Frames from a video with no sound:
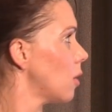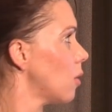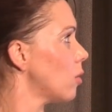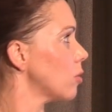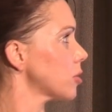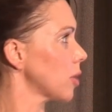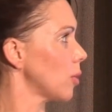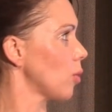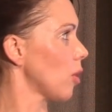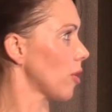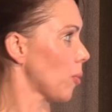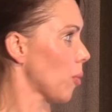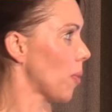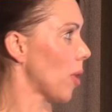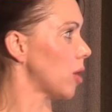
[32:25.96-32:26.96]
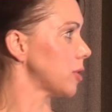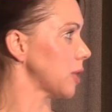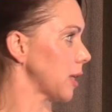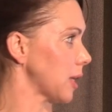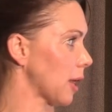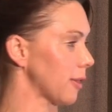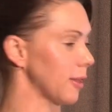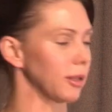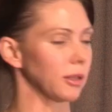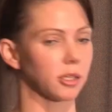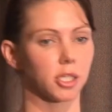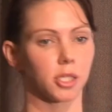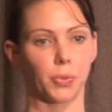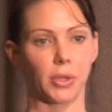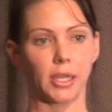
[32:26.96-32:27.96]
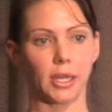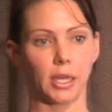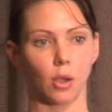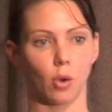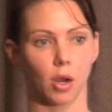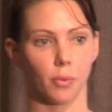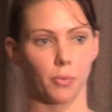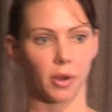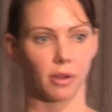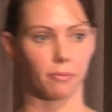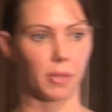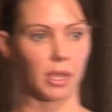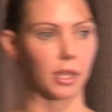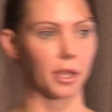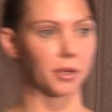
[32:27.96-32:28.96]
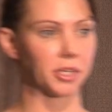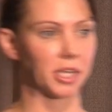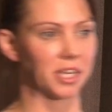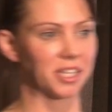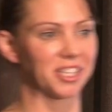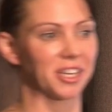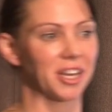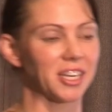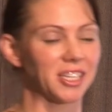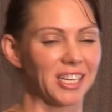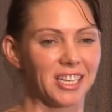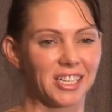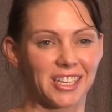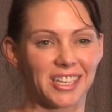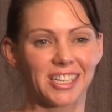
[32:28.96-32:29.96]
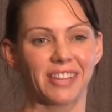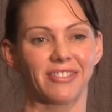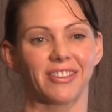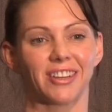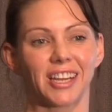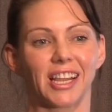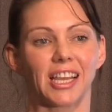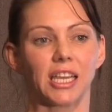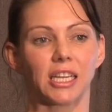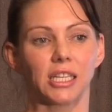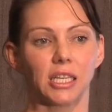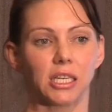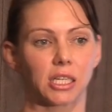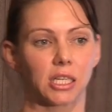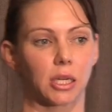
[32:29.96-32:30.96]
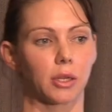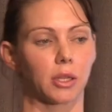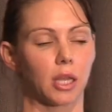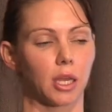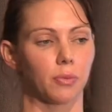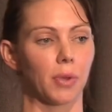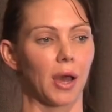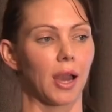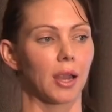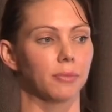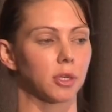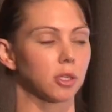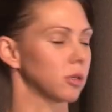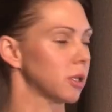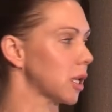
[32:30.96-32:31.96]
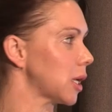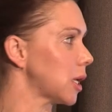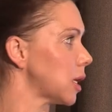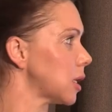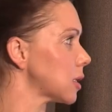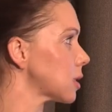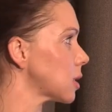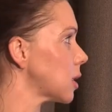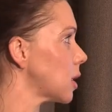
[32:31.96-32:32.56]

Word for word: Also what they're proposing, and I think this has been getting quite a bit of media attention, and definitely attention in, in Parliament or in the House,